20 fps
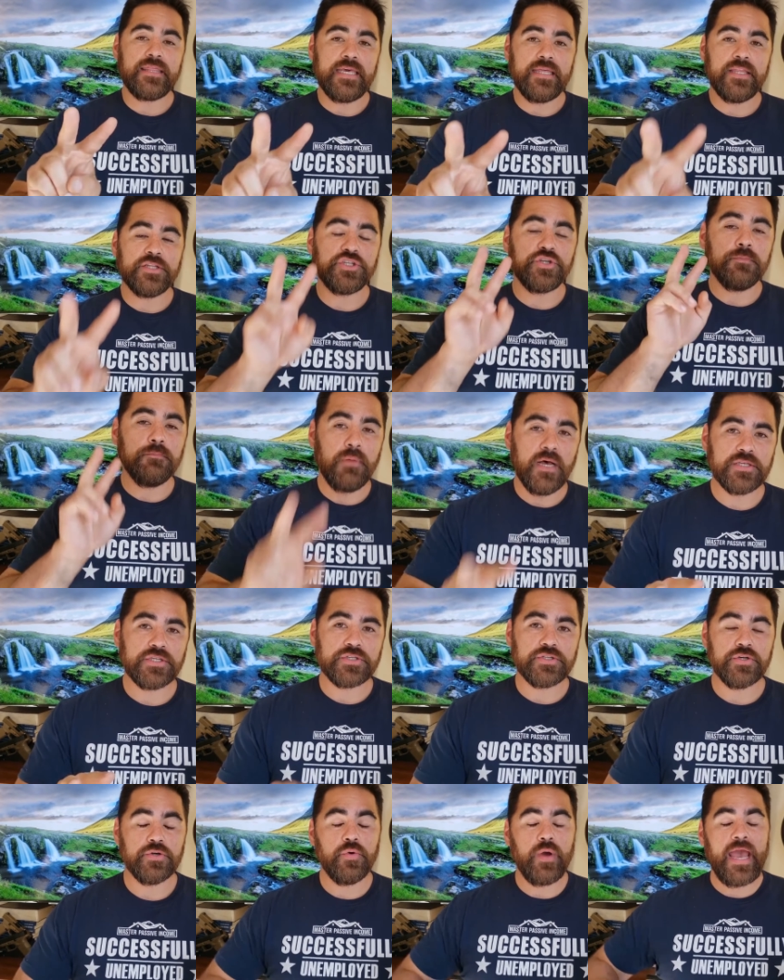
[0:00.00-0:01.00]
thing that you
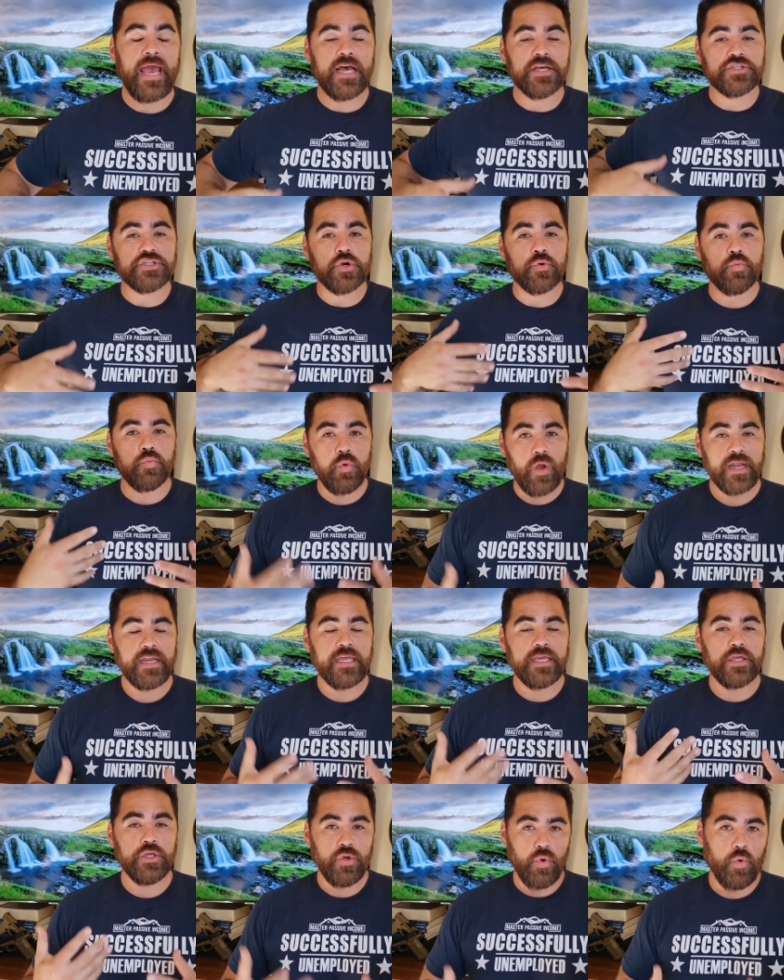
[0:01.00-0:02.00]
must do as you're
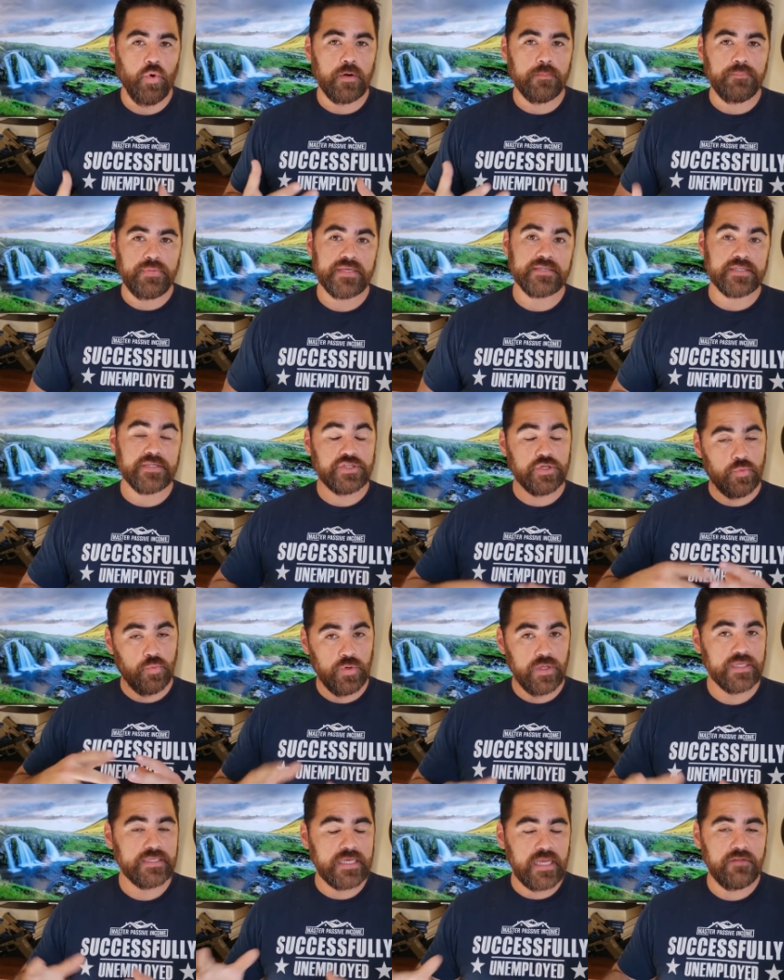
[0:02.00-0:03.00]
running your business, your
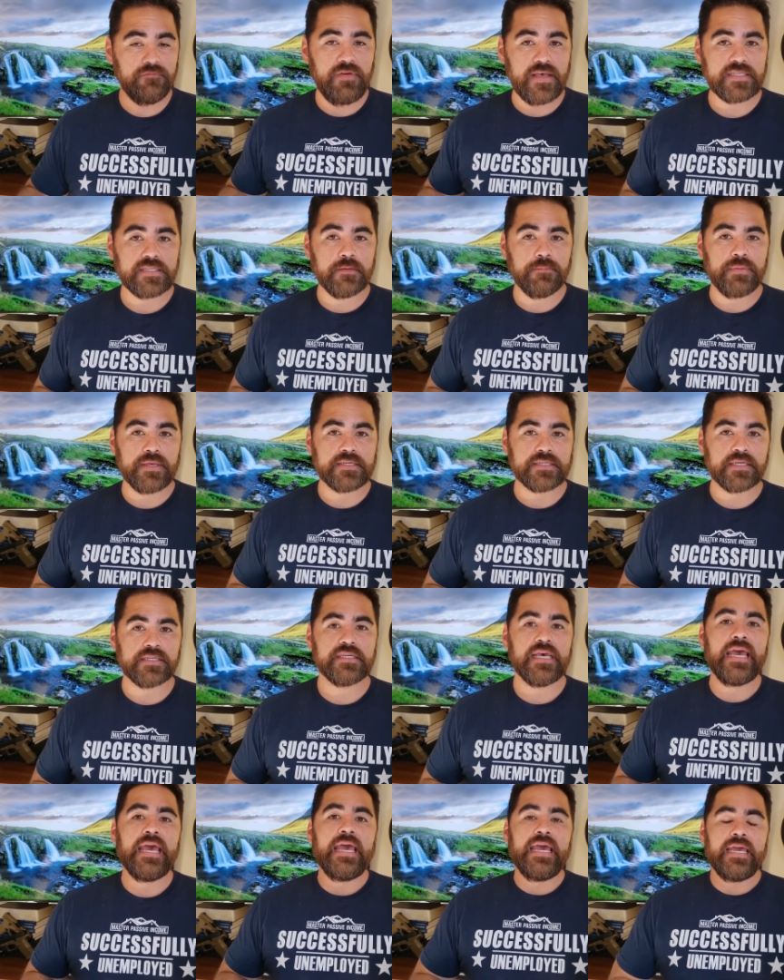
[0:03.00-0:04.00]
real estate investing business,
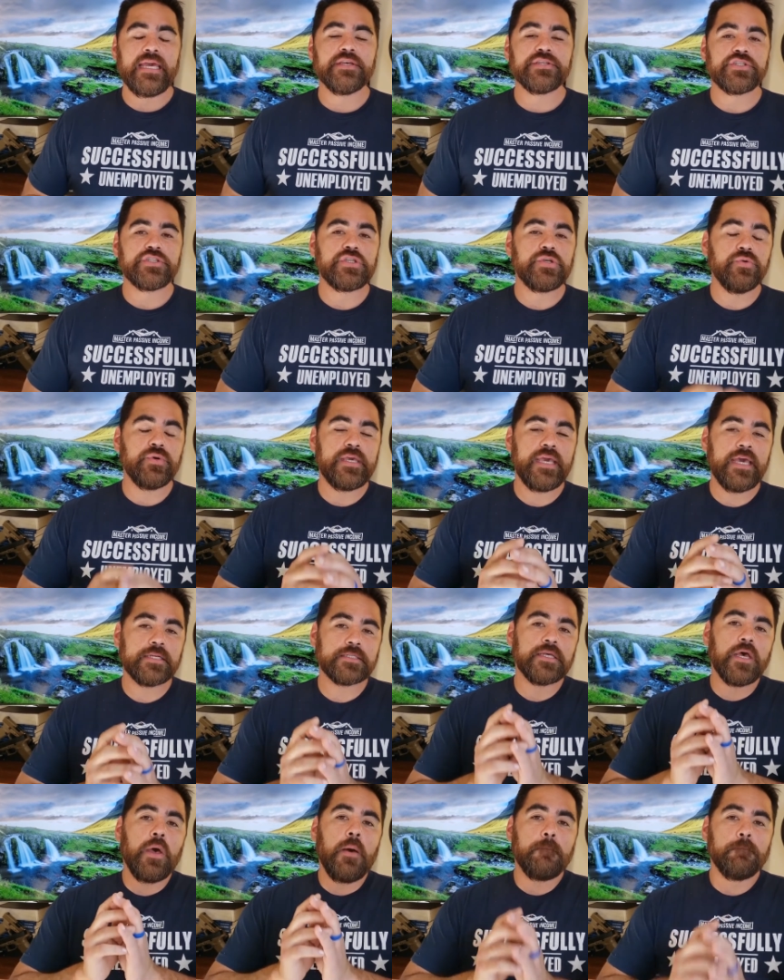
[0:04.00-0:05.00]
is to
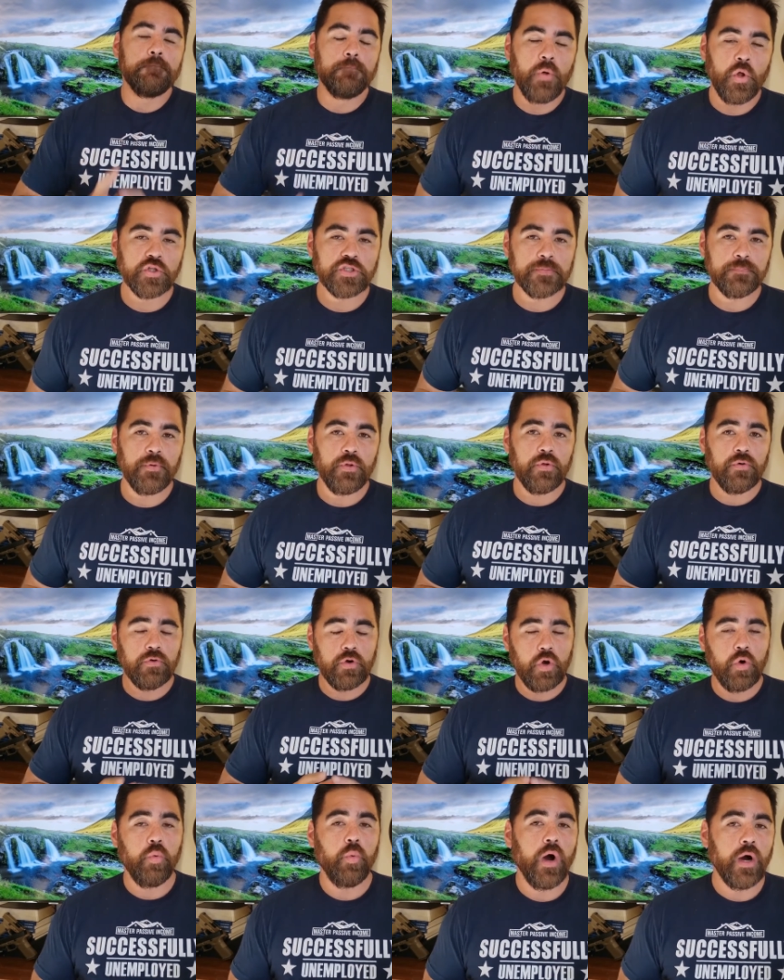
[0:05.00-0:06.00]
get multiple
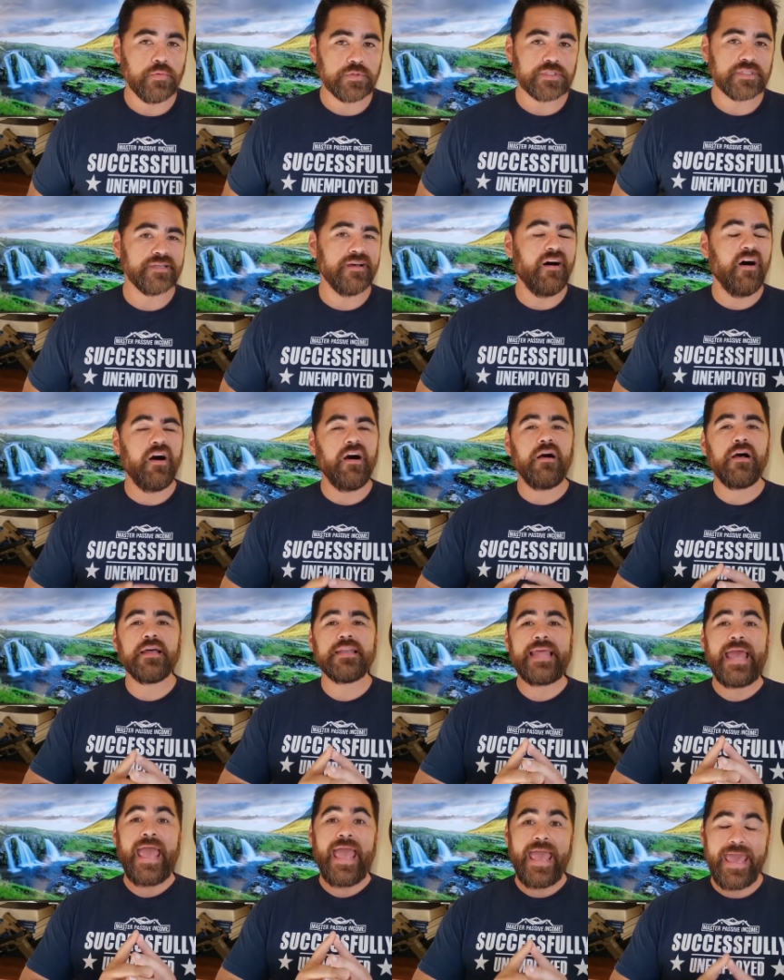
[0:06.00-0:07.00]
quotes
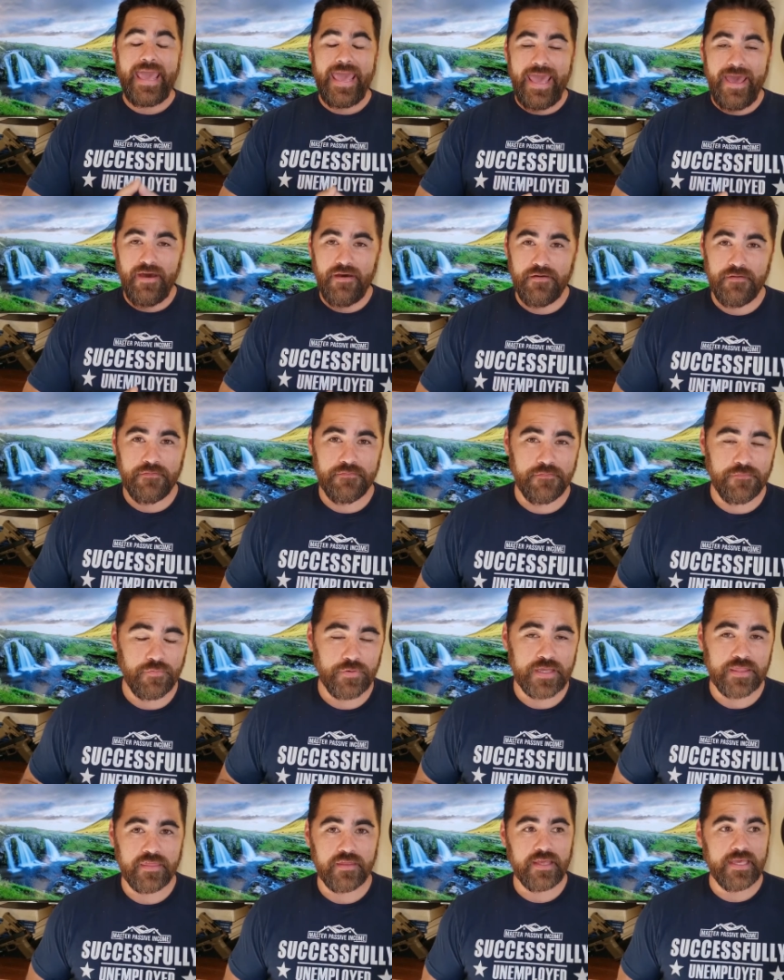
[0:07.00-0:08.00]
on
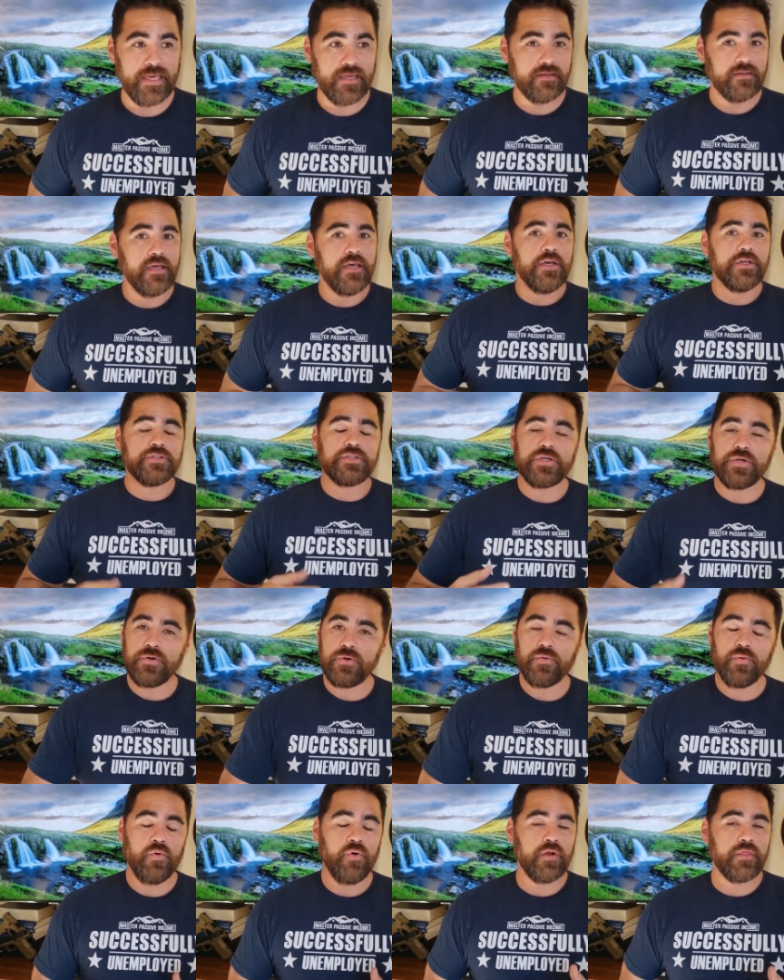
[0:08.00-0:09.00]
everything
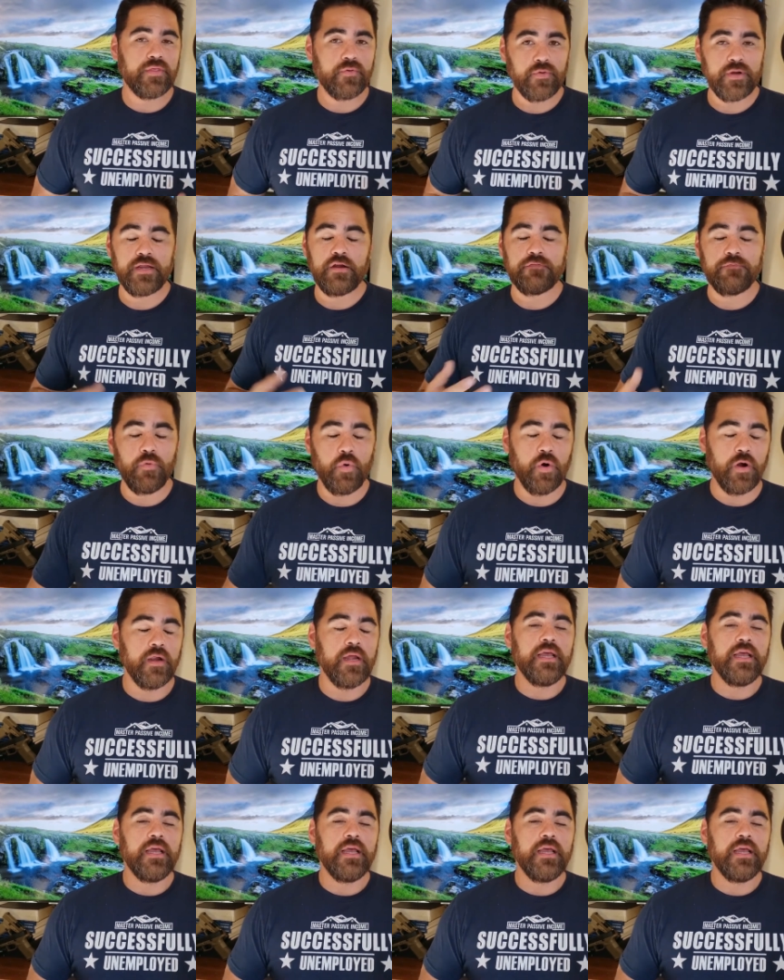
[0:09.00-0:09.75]
two or three or four.